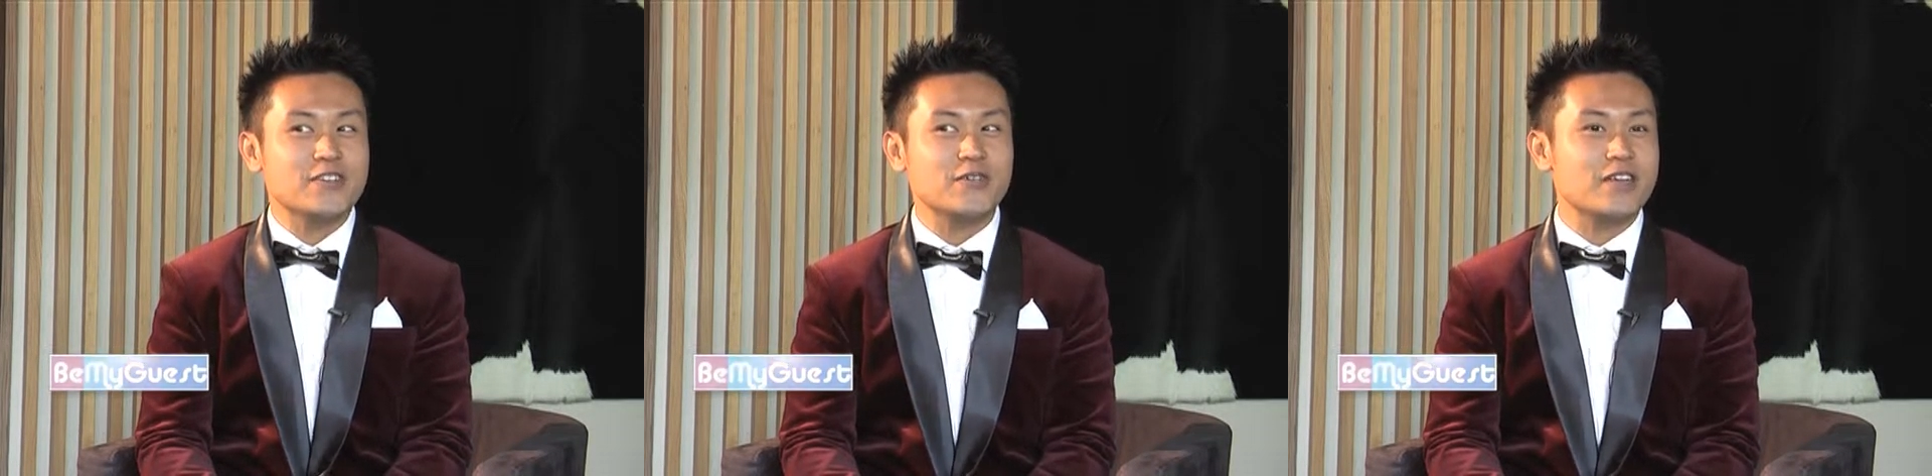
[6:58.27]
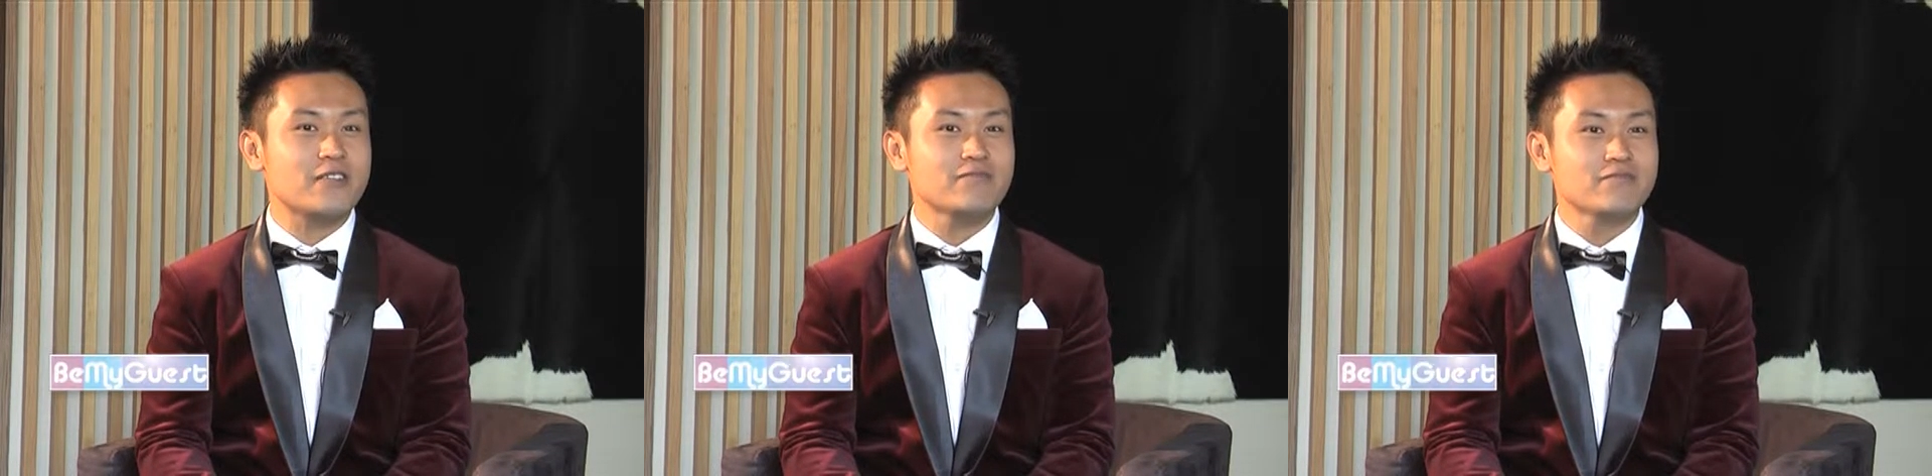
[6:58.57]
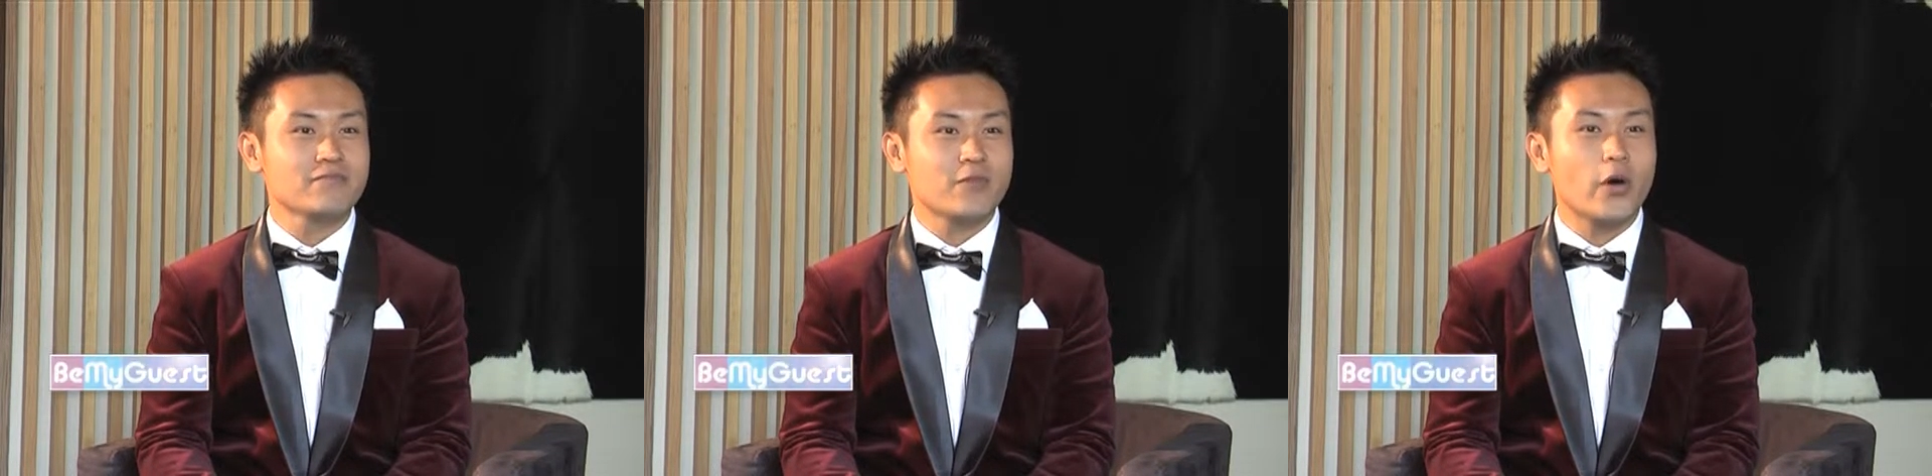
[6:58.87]
doing
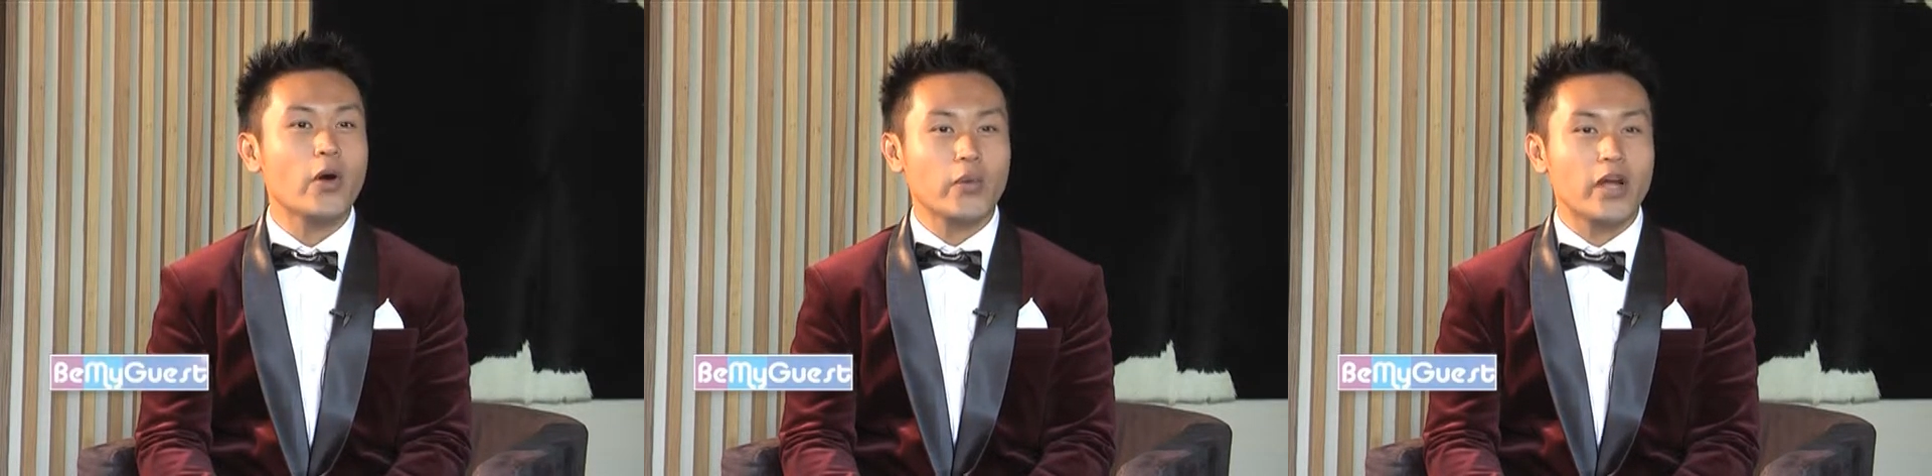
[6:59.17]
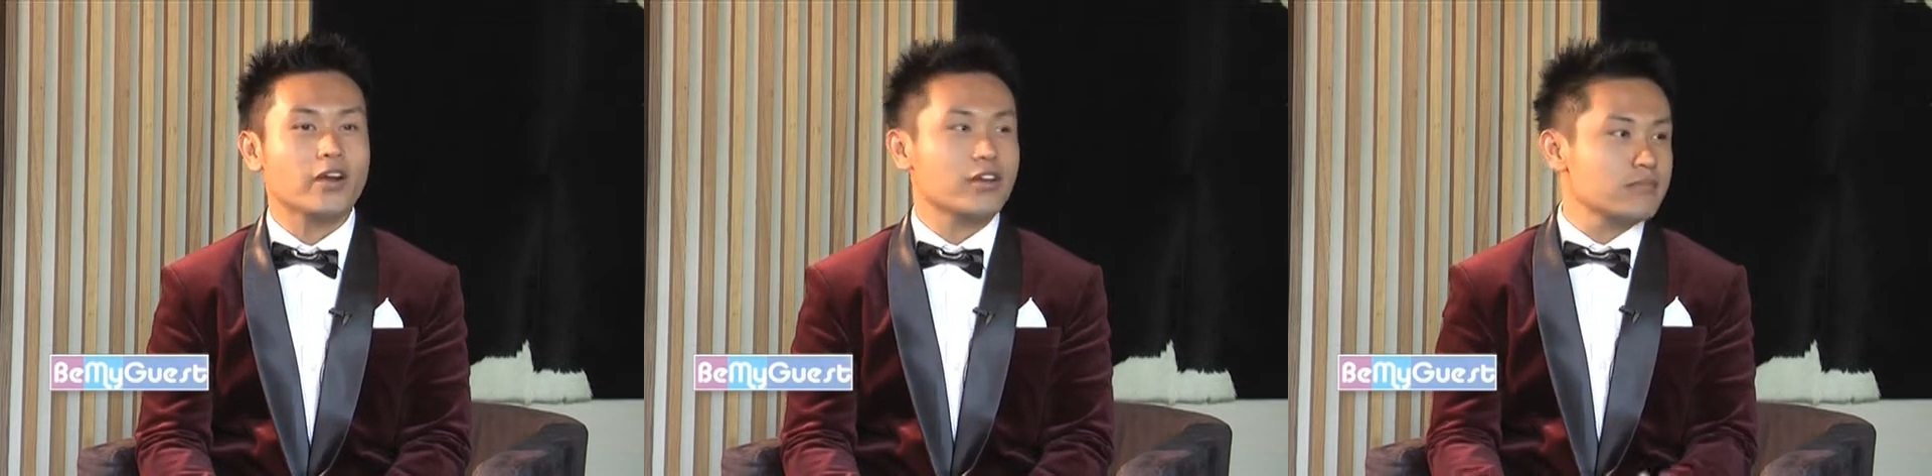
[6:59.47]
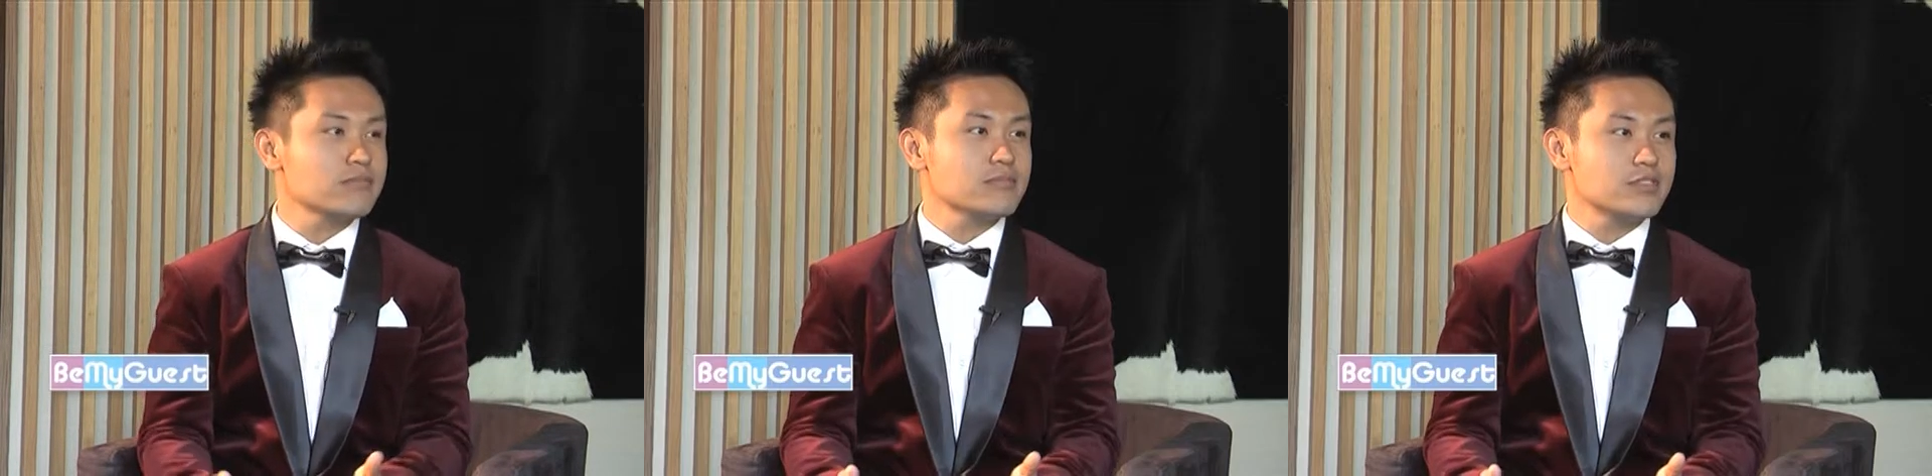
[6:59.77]
what we are
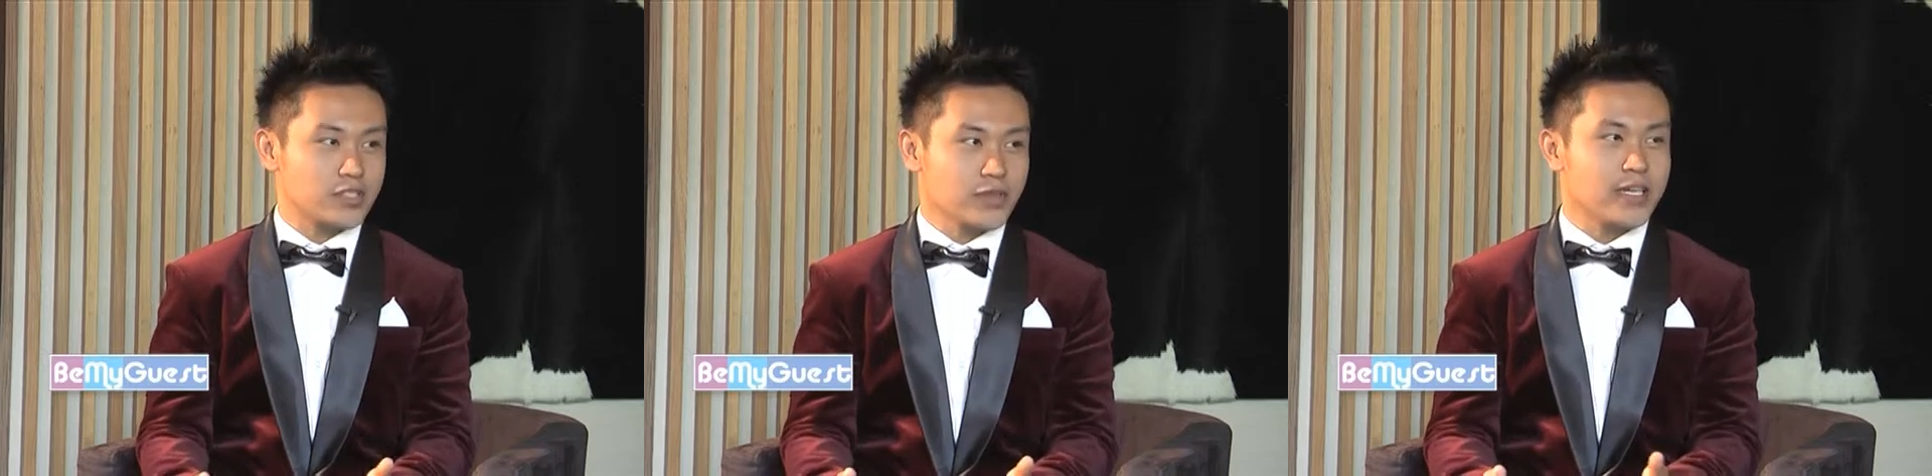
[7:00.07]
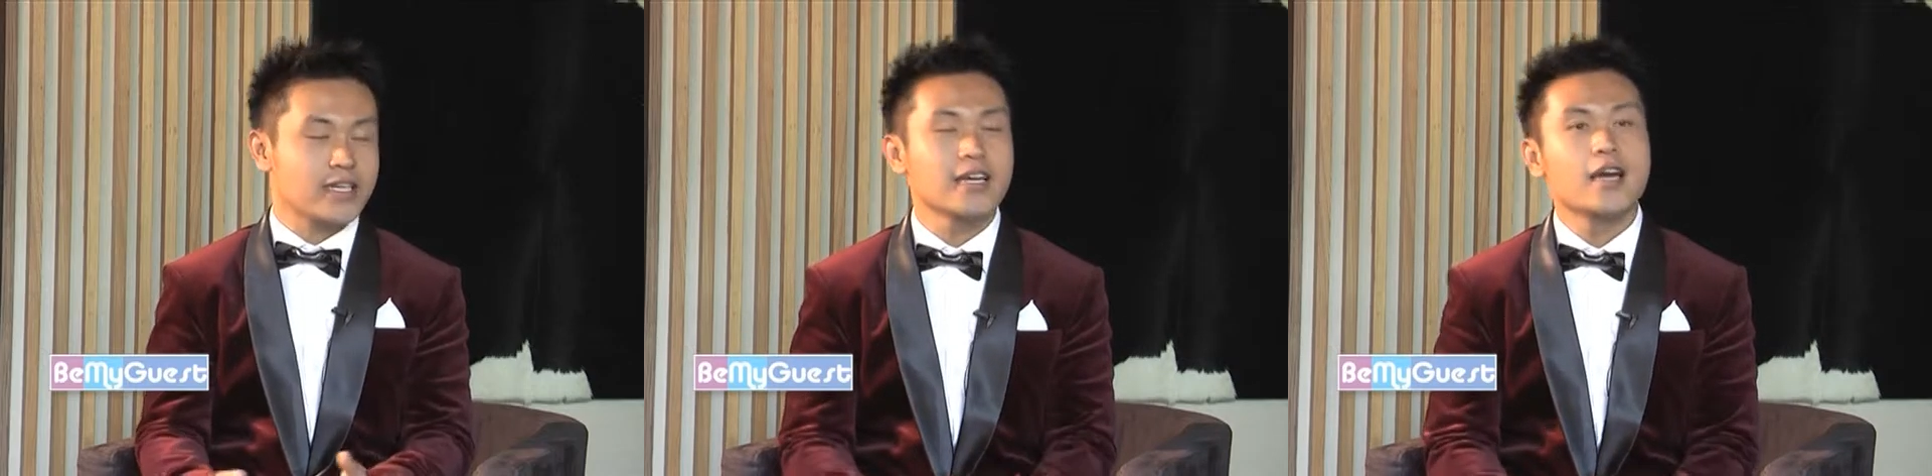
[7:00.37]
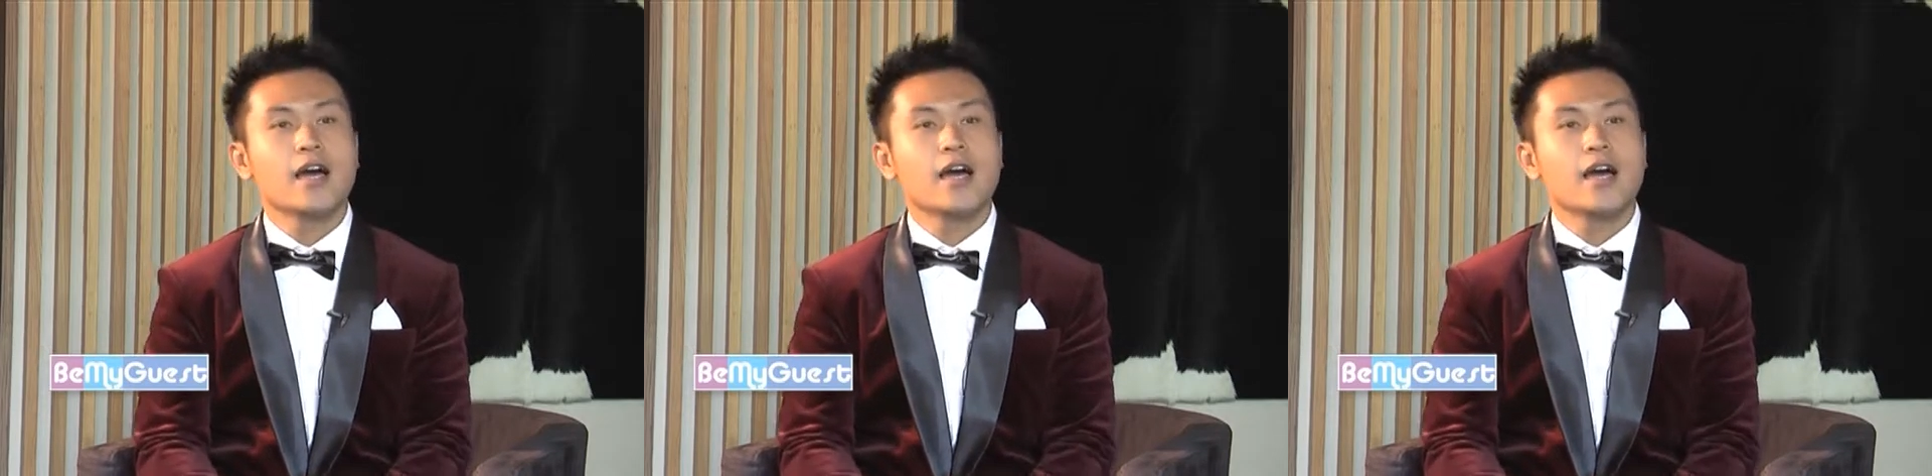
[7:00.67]
doing.